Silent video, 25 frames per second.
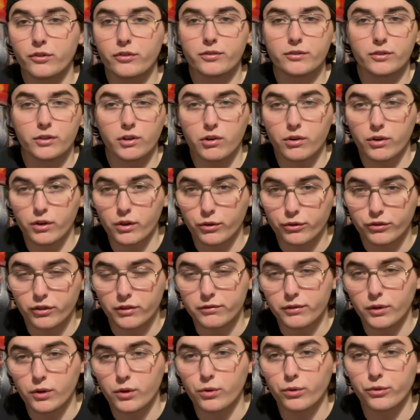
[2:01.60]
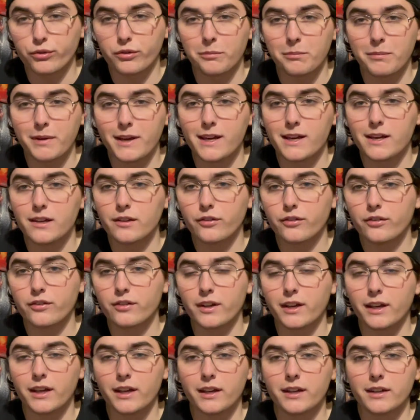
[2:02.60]
Kronos on vocals and bass,
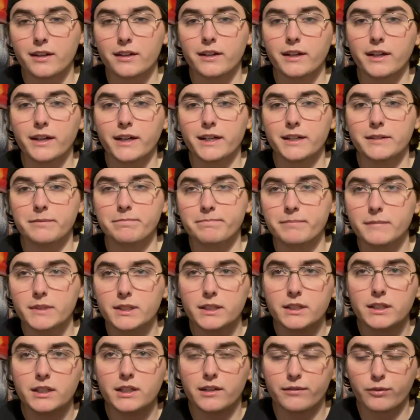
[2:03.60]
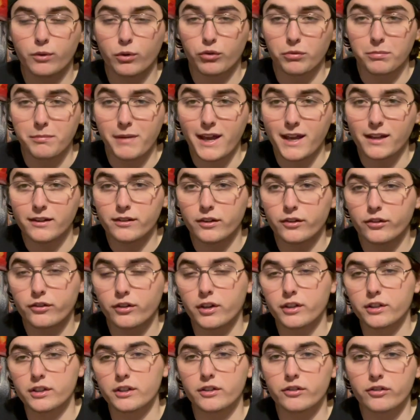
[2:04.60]
and of course Mantis
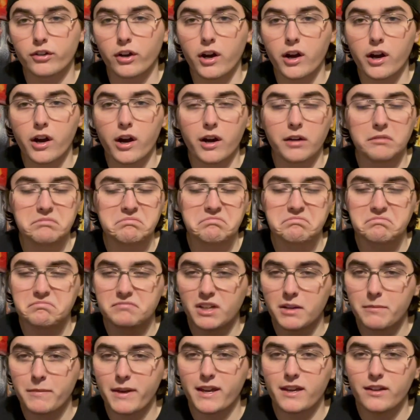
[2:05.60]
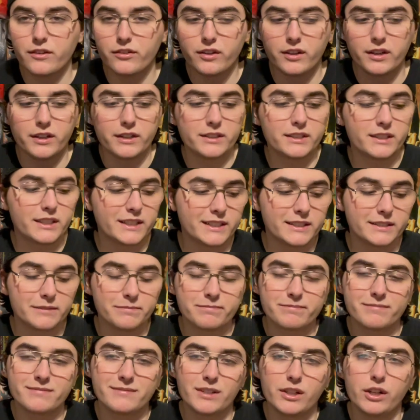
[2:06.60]
on the guitar, amazing.
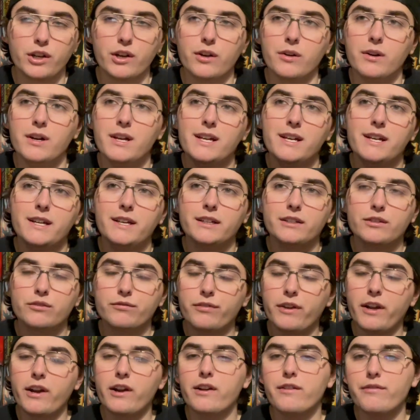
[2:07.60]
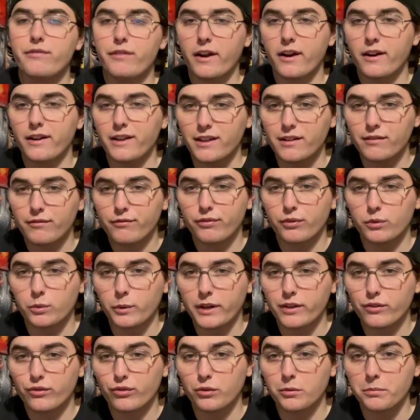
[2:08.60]
Very, very
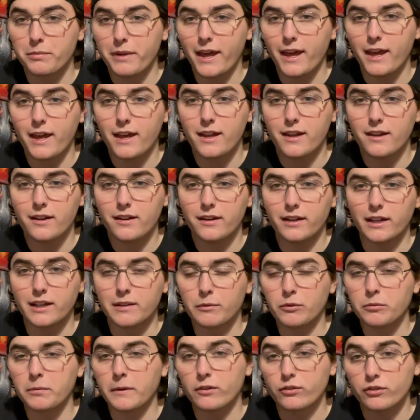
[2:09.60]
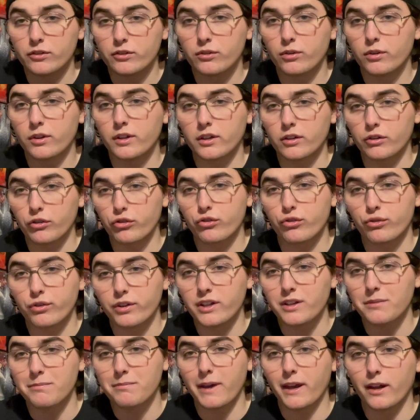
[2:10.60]
influential band, especially to the
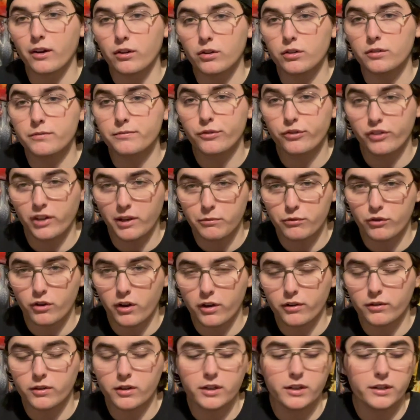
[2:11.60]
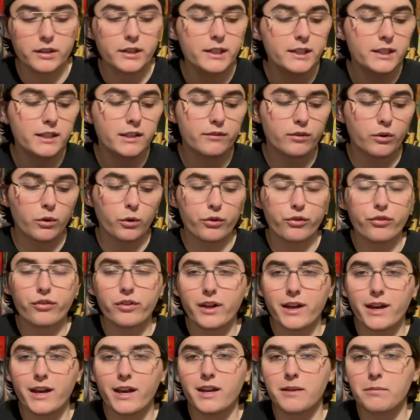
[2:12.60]
extreme metal subgenre. Of course,
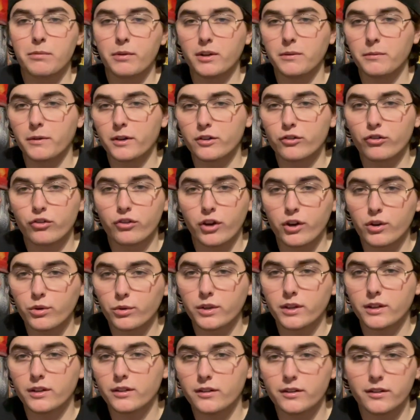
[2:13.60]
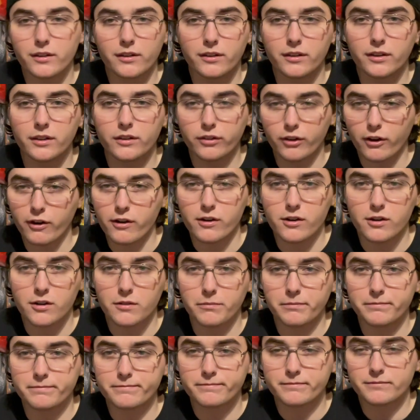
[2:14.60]
they pretty much tokened the
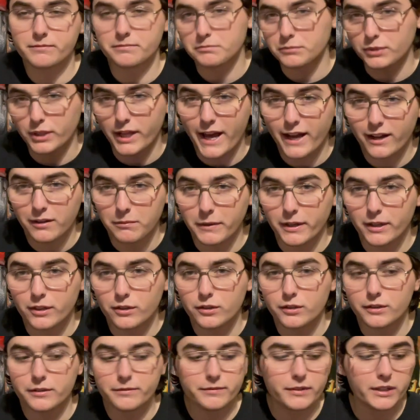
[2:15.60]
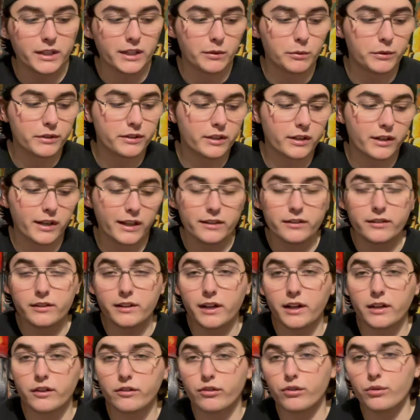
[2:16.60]
term black metal with their
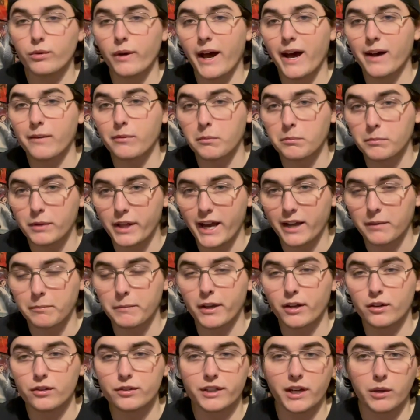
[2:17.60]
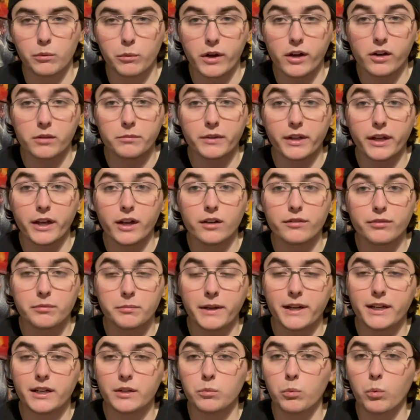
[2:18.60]
1982 album, Black Metal. You got Welcome to Hell from
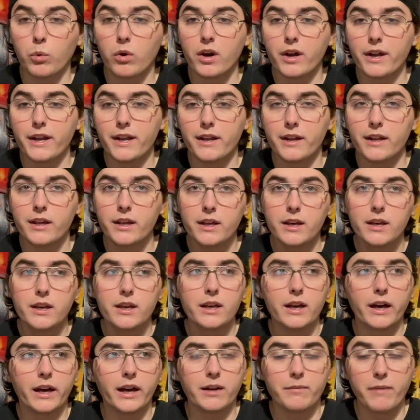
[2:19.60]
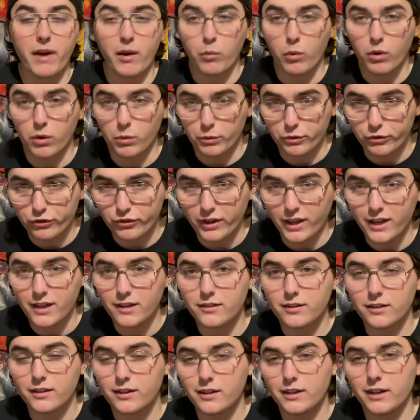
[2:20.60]
81, At War with
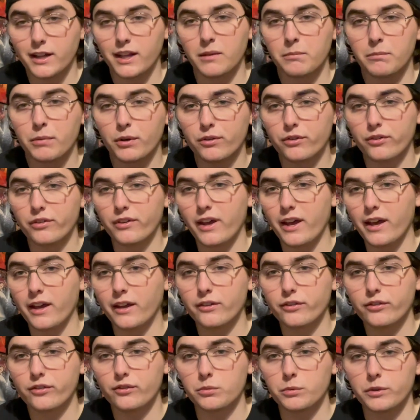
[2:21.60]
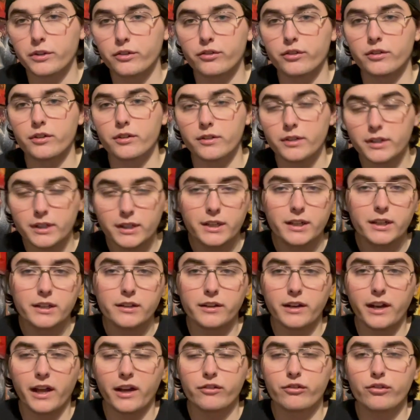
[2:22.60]
Satan, and Possessed, which are
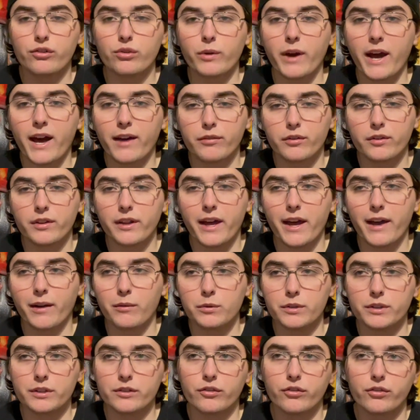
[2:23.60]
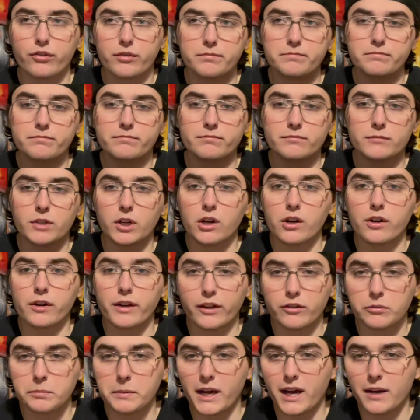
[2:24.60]
the next two after that, which aren't
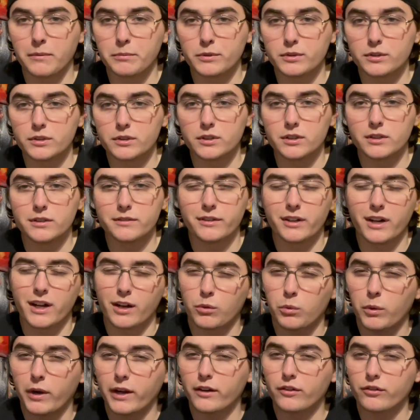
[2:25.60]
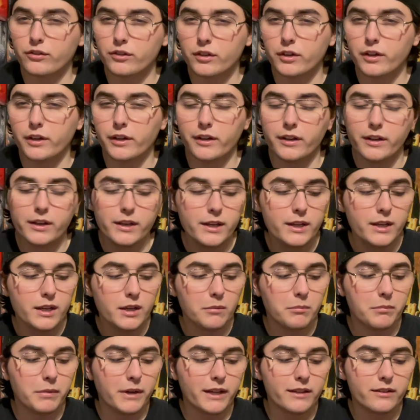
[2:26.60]
as popular. They're not quite as good.
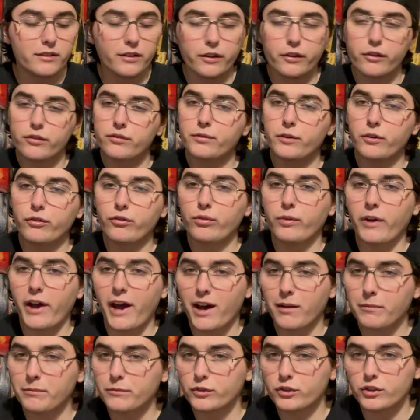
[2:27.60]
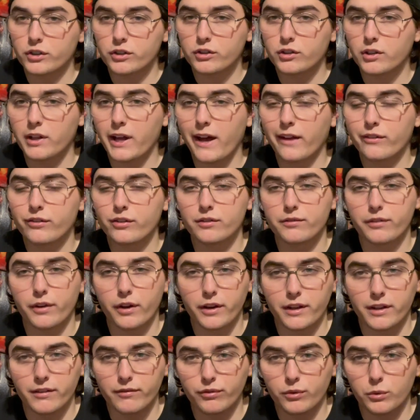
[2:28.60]
But those first two albums, good classic,
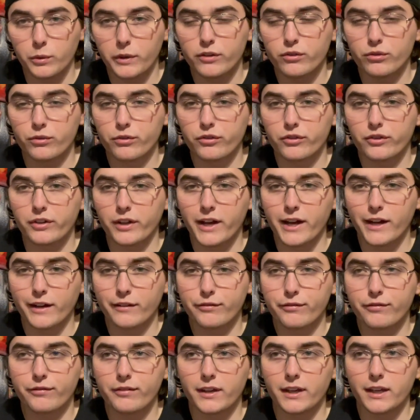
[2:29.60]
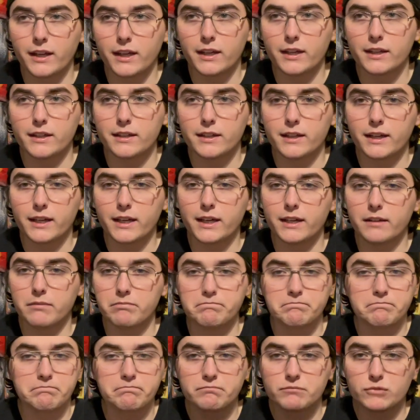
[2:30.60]
very influential stuff,
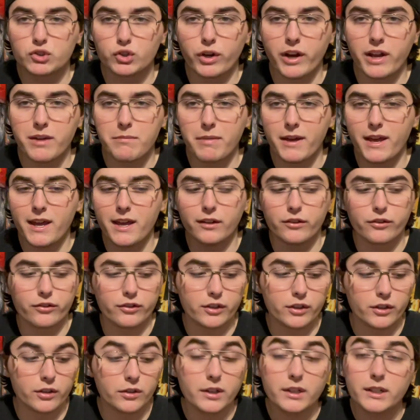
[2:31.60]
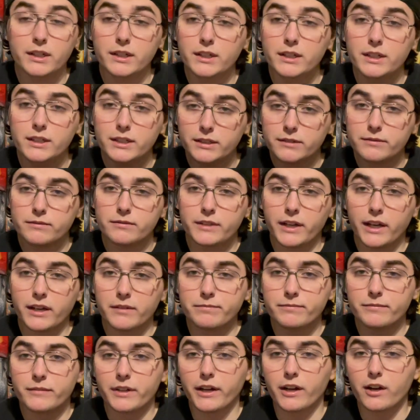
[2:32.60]
and great band. So, yeah,
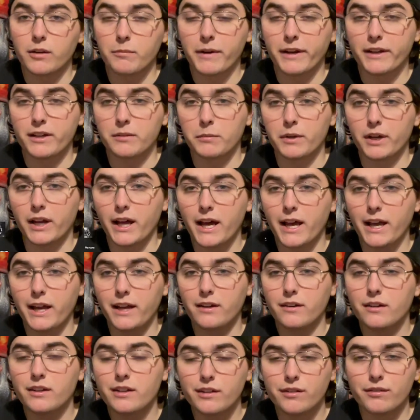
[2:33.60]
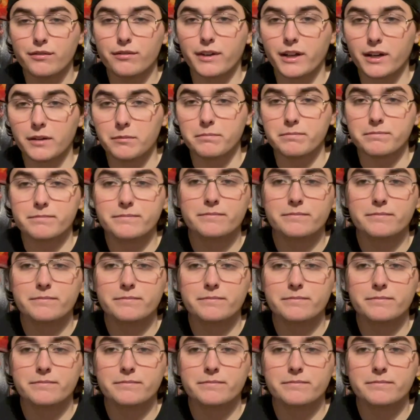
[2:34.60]
they are my number 9, Venom.